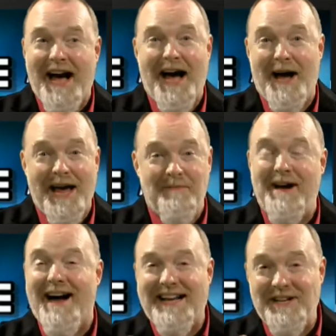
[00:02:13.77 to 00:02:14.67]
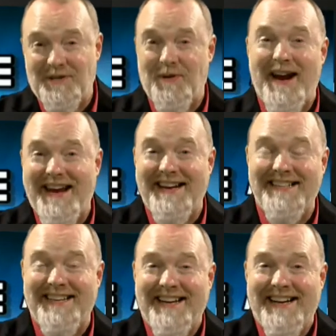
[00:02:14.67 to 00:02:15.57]
I am not a
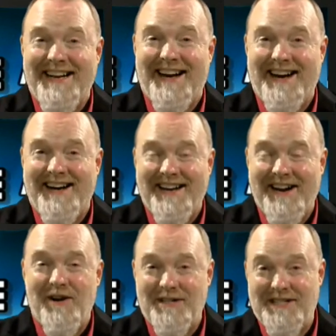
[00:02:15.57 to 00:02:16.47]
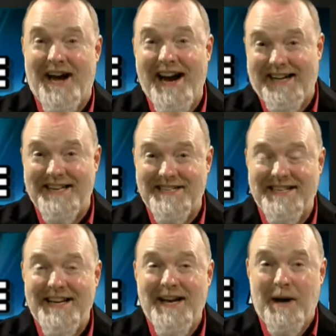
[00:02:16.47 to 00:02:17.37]
trained uh,
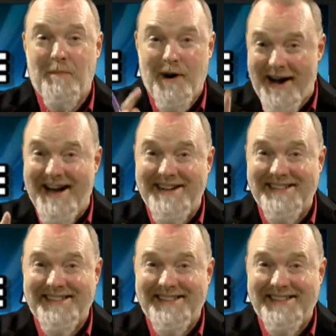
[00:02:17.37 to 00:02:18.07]
hairstylist, but